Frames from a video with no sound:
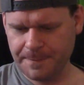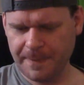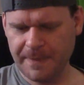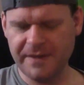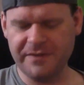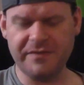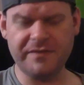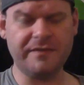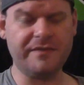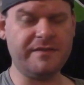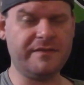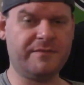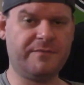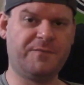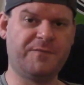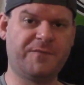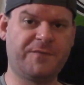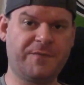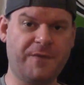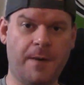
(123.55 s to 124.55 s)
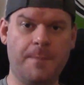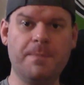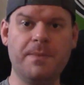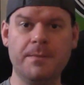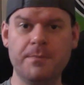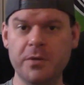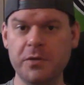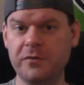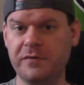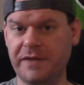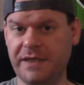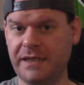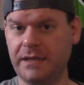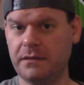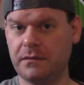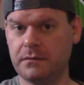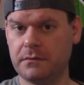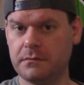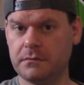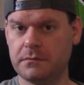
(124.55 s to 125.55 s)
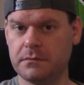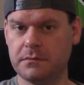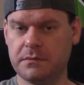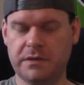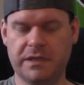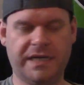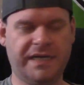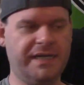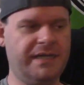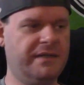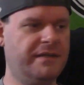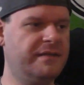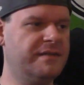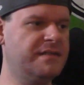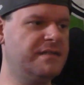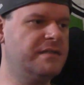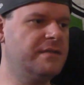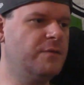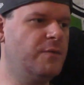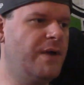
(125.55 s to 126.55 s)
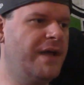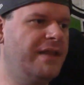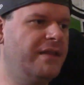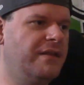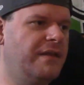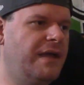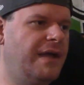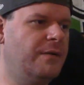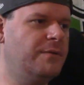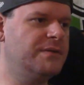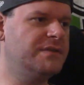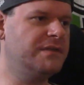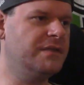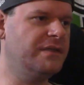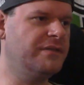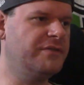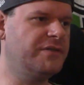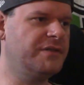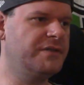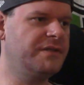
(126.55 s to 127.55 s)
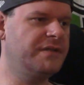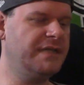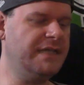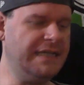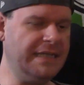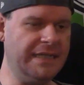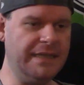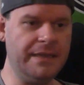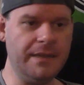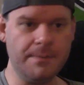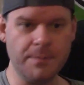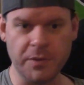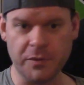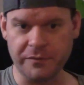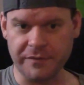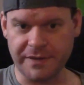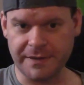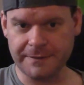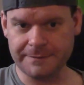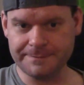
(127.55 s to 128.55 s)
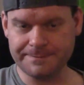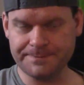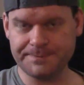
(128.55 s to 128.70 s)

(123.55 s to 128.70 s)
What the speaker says: This is from the movie, right? This is the way the line was delivered in the movie.